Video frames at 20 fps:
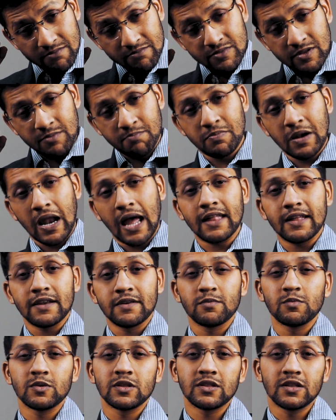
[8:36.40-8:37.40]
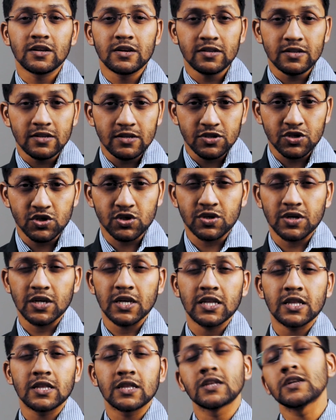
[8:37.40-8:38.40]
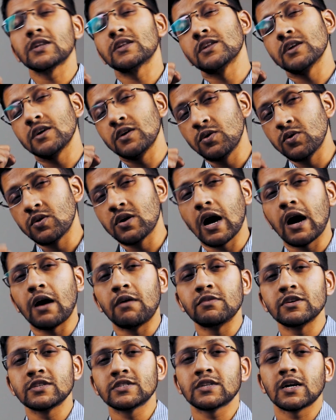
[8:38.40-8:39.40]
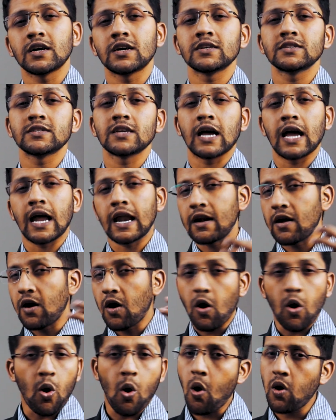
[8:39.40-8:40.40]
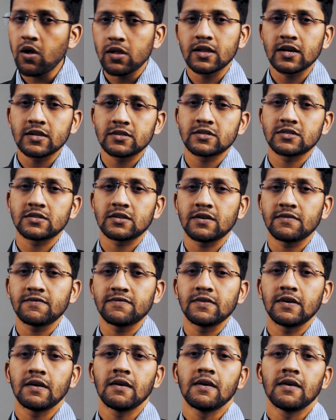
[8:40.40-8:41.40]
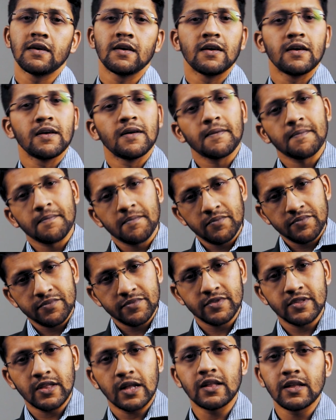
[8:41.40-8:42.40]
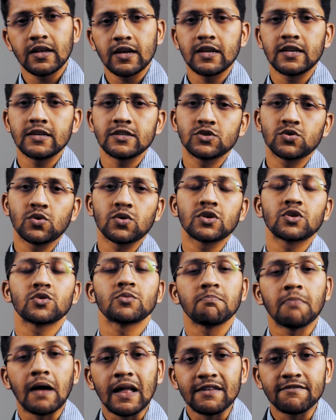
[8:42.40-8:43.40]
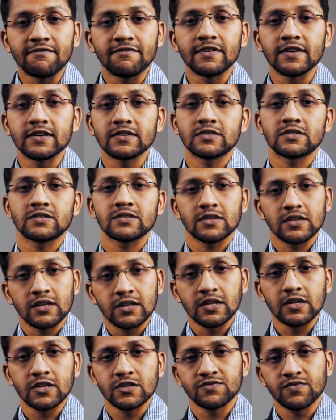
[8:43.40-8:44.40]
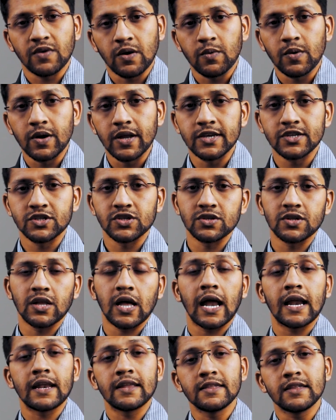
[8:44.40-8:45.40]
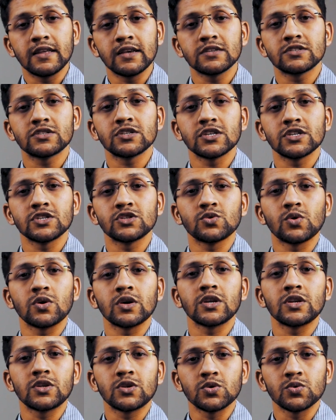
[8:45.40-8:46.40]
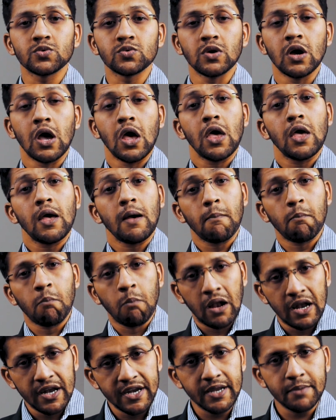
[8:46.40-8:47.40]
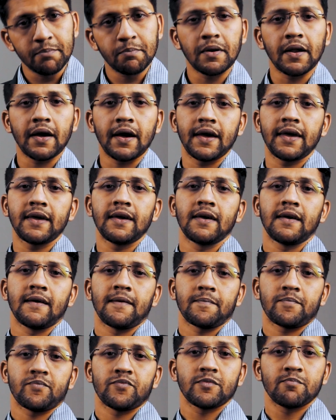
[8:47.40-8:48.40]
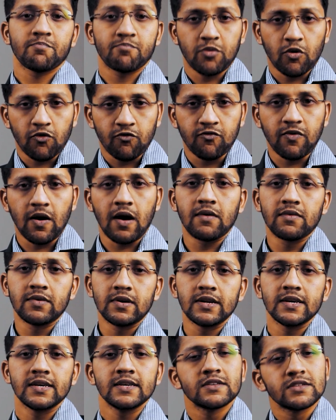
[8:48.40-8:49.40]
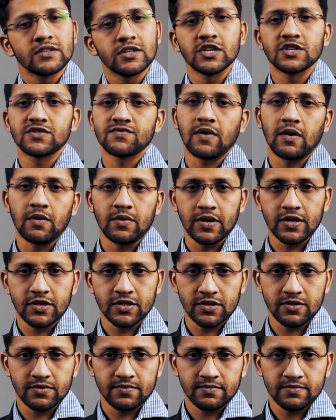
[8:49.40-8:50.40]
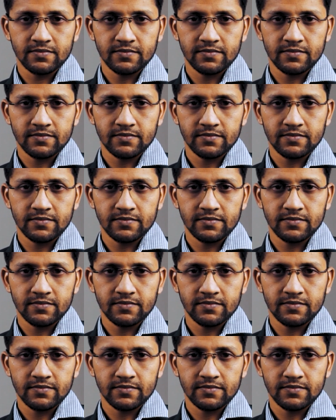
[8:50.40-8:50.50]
the planet with the strength, the good avasthas and all that stuff, then it is going to manifest this foundation, and this is going to multiply profoundly this foundation.